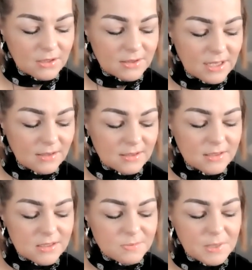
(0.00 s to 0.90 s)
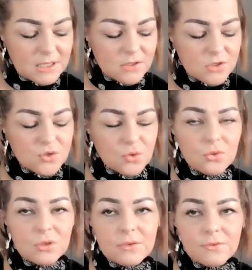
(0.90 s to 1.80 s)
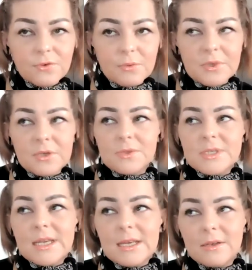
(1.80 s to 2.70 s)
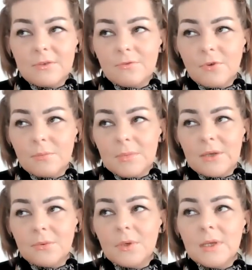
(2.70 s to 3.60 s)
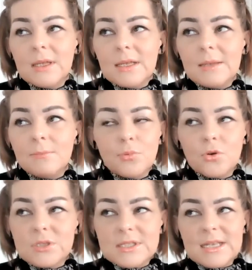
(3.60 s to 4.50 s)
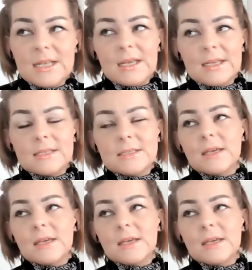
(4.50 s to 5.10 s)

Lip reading: that has been stolen from you, taken from you in broad daylight.